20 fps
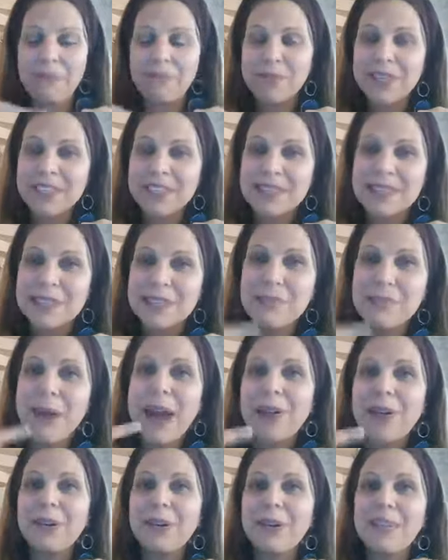
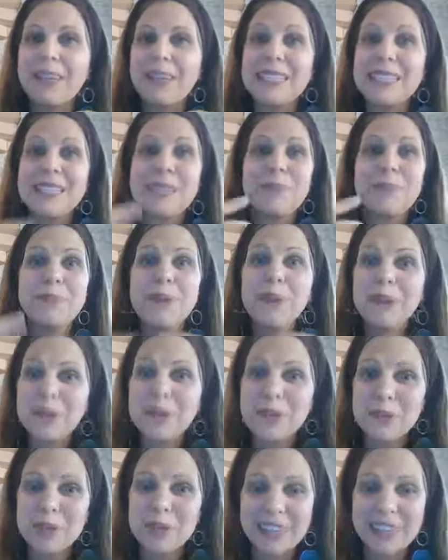spiral,
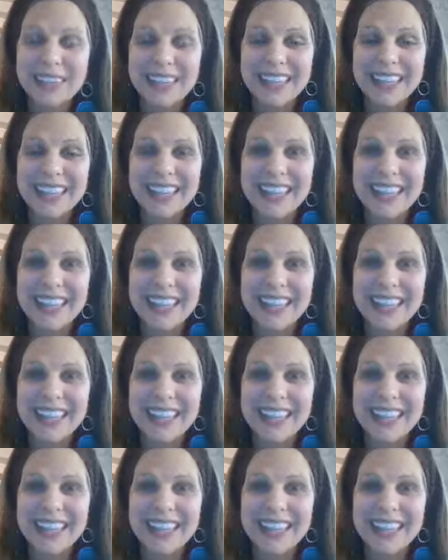spiritual.